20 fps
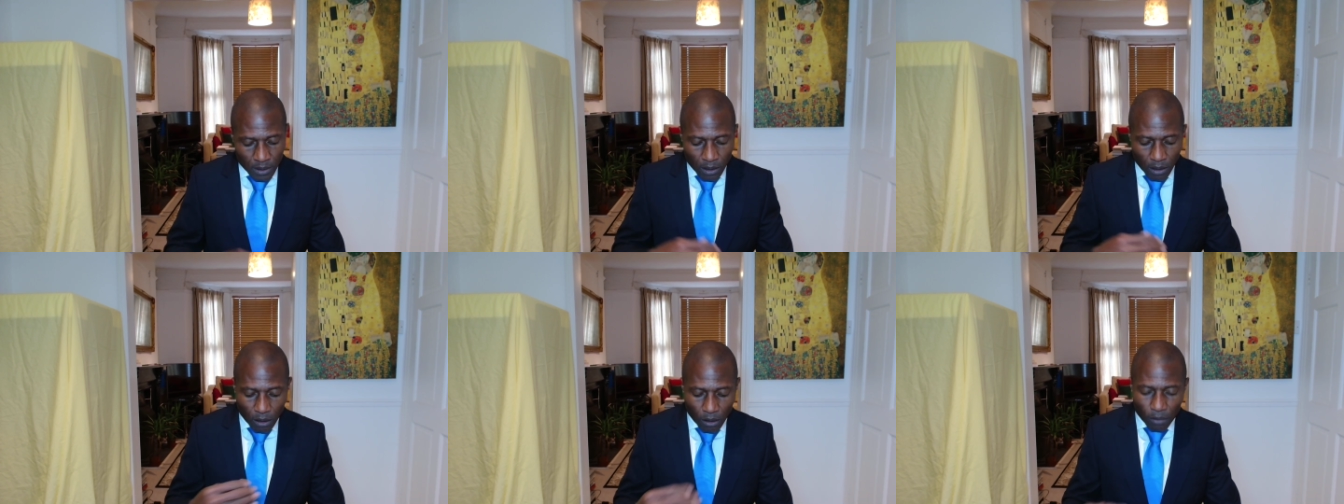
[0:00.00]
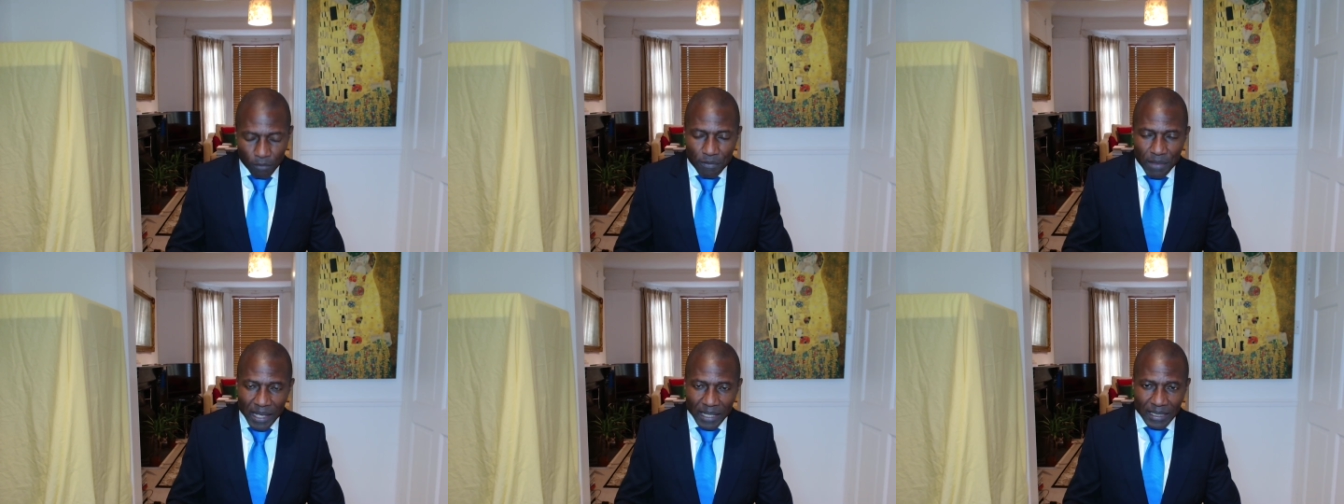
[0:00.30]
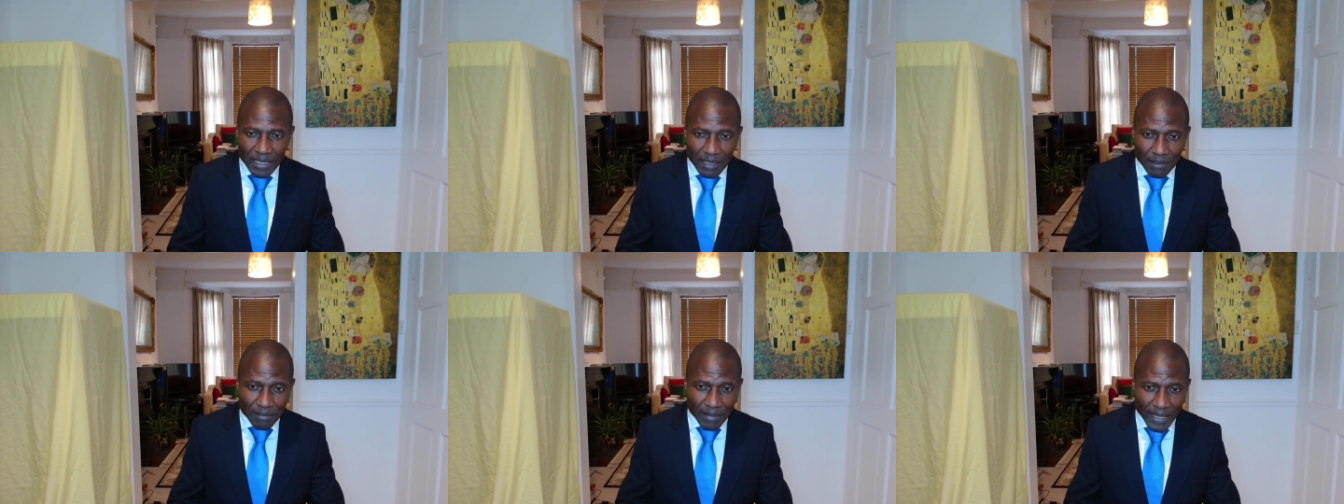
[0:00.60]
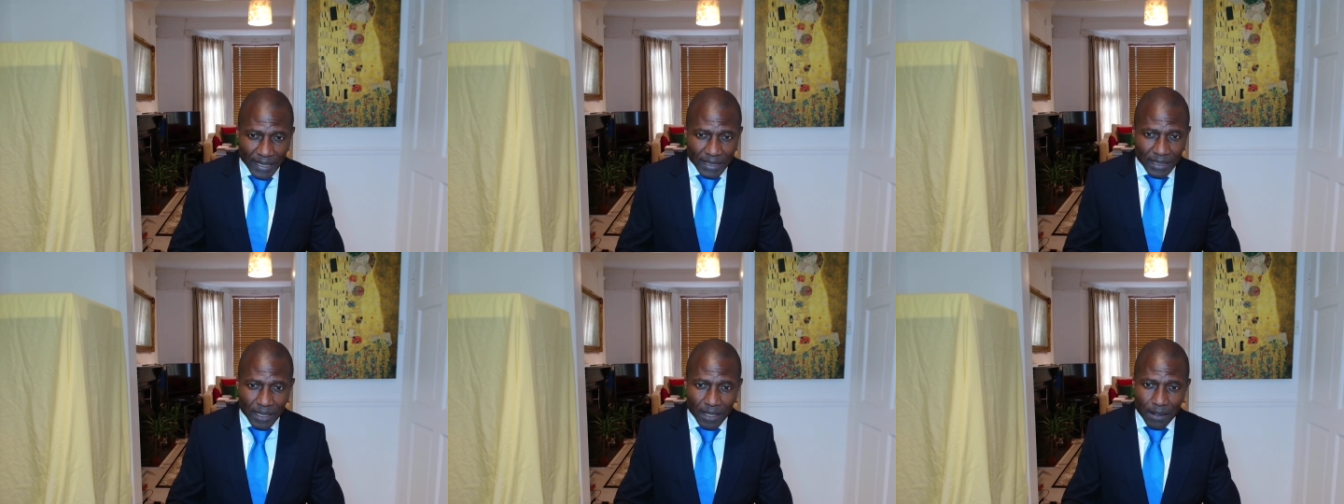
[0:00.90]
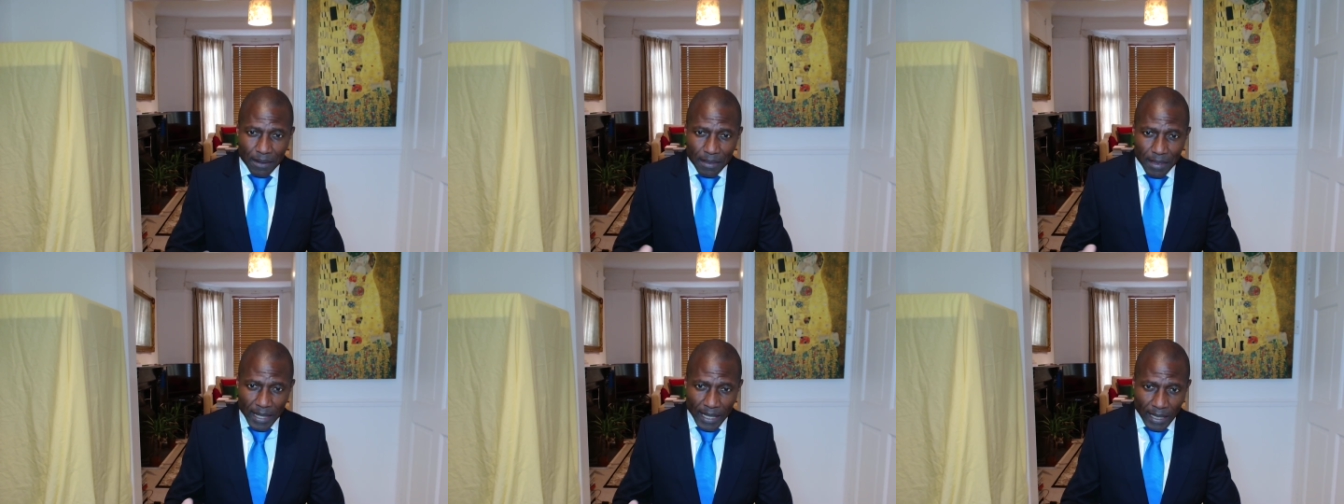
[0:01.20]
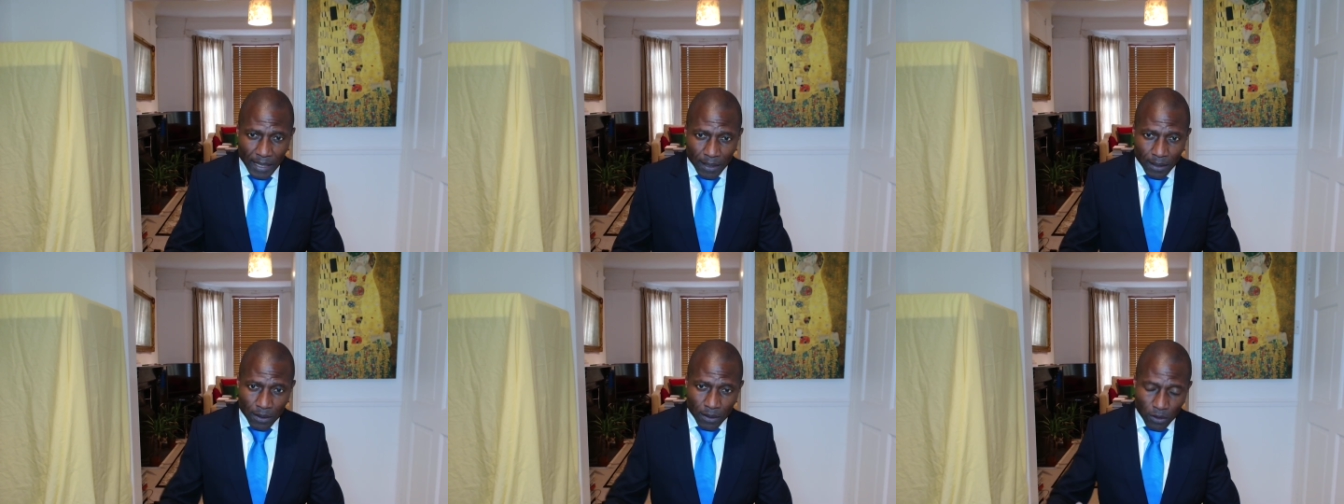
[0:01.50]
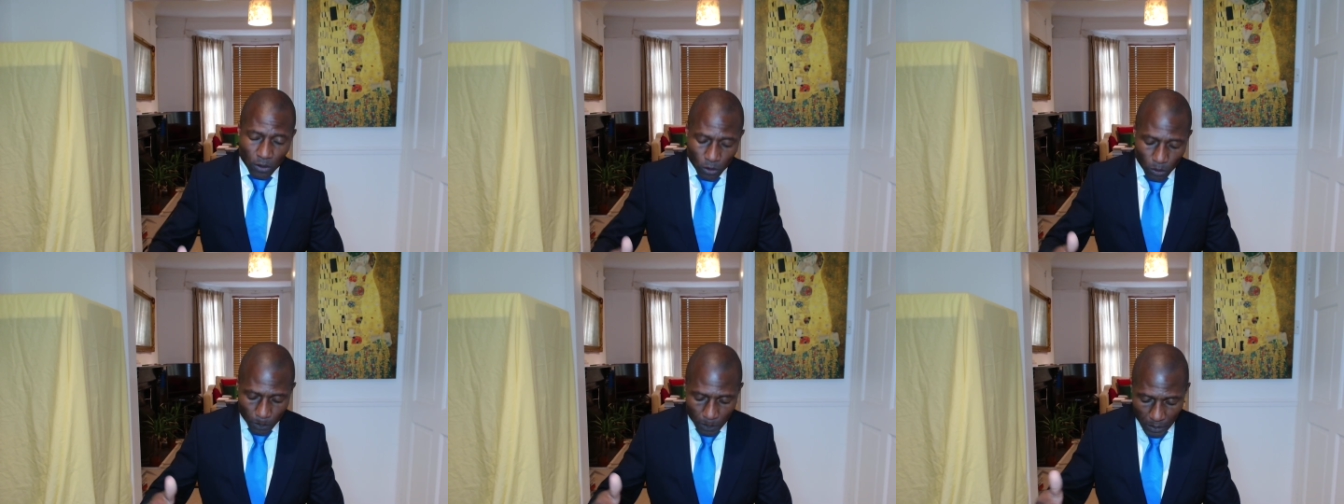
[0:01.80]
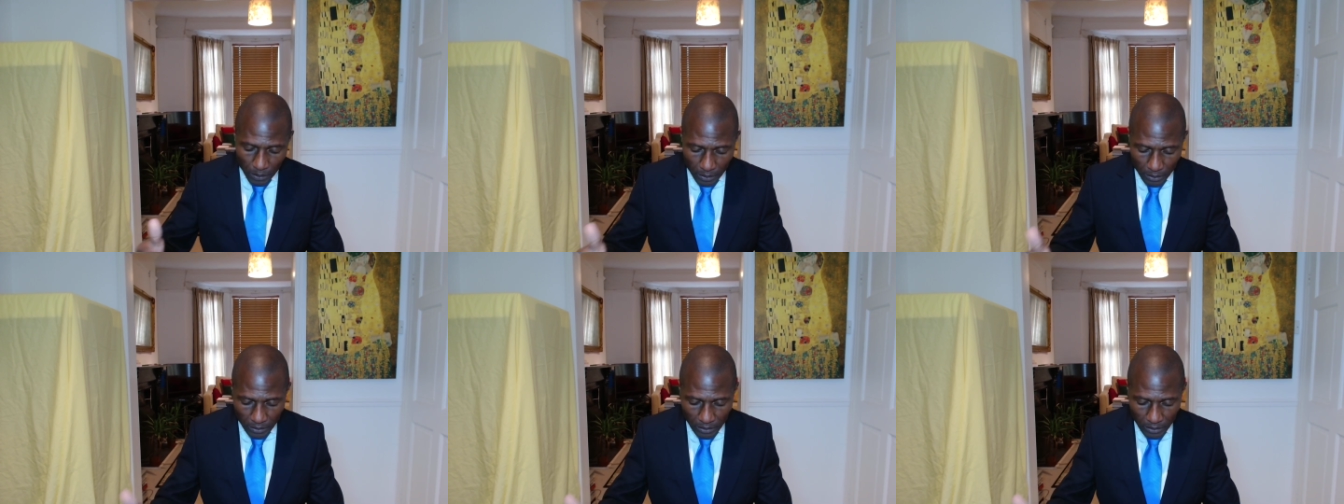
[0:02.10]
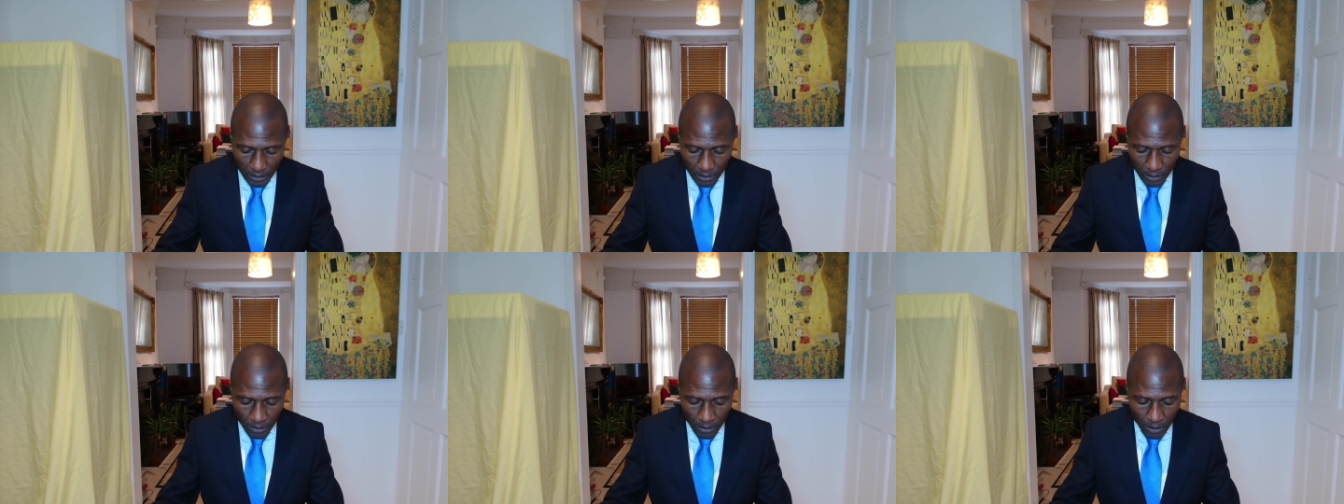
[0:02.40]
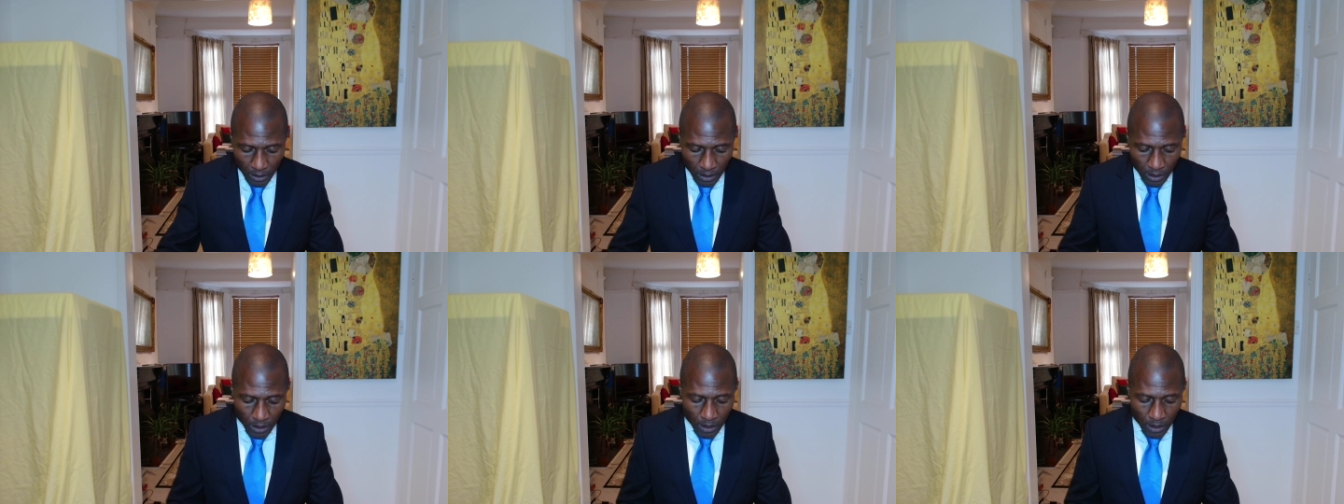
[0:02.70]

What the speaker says: of that event, thing, or person,